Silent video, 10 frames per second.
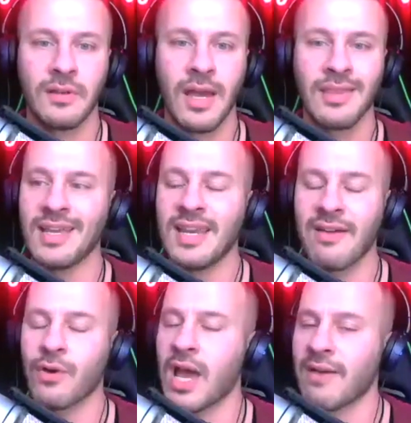and they
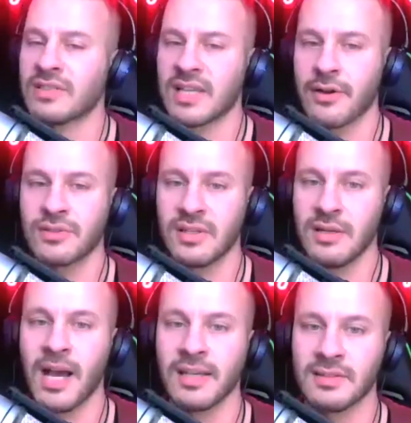never have a scarcity
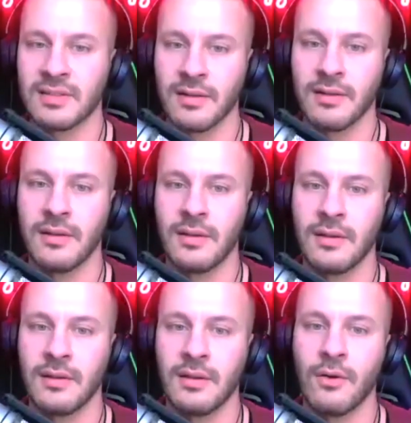mindset.
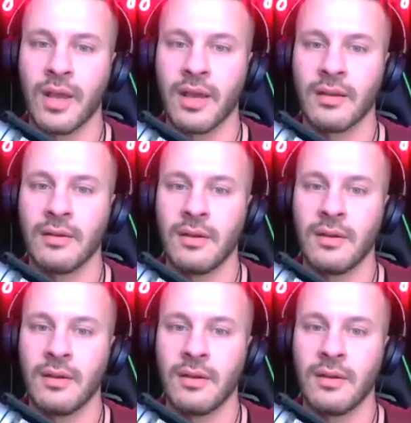Okay.